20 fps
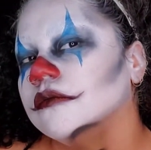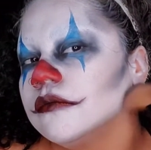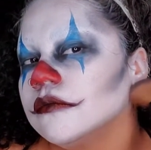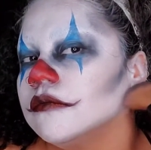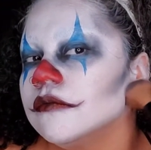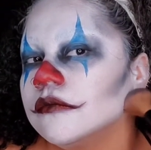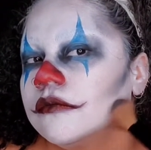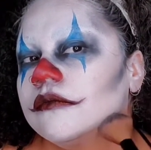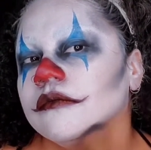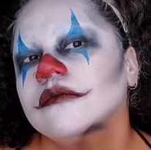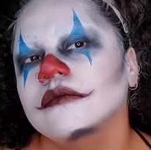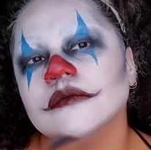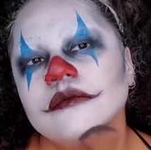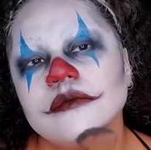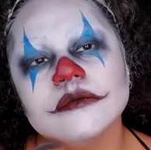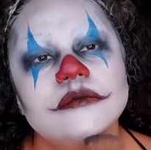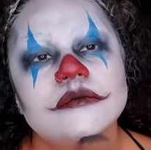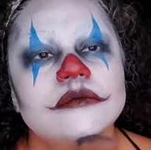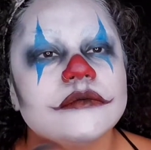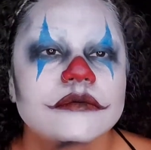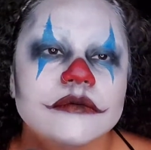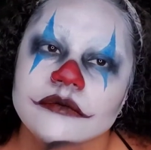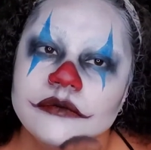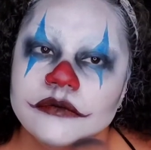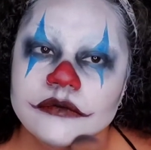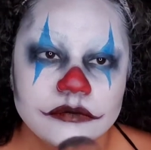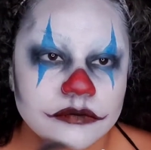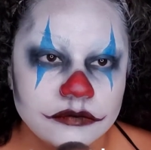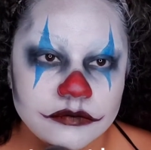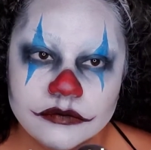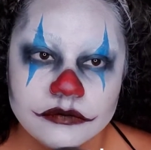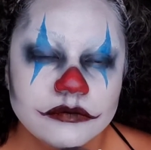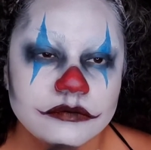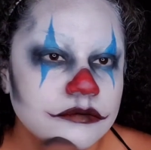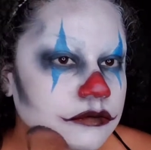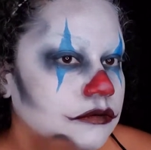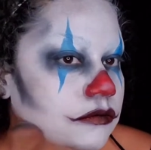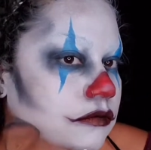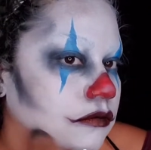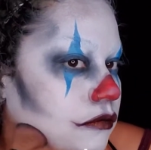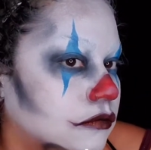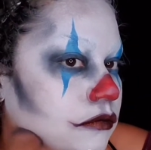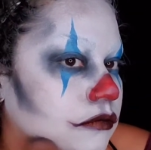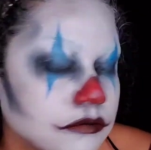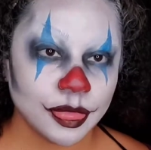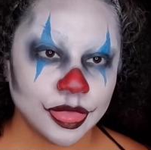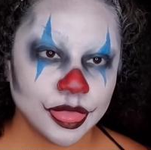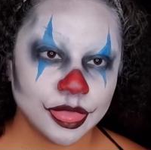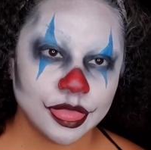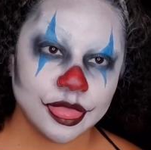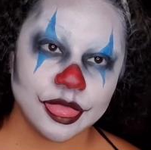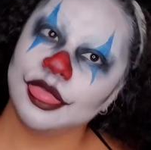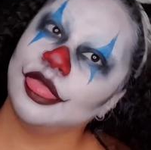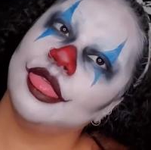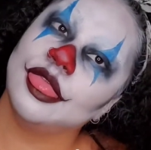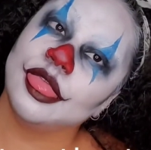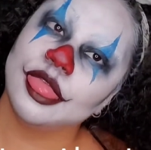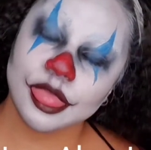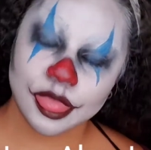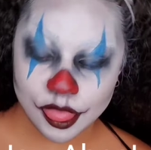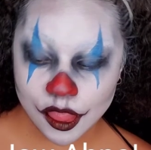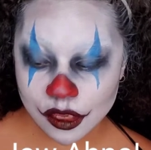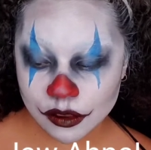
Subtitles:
cheeks rather, and drag it down to your neck a little bit.